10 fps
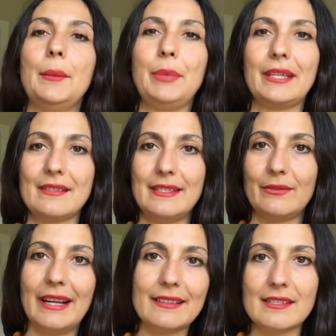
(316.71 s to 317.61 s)
because
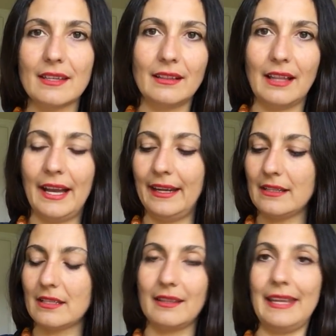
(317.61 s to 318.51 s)
direct
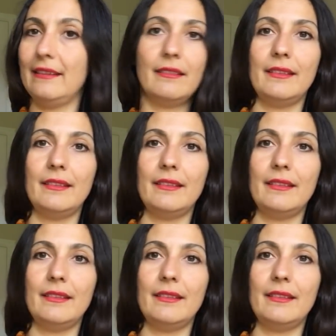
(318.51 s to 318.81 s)
sunlight, they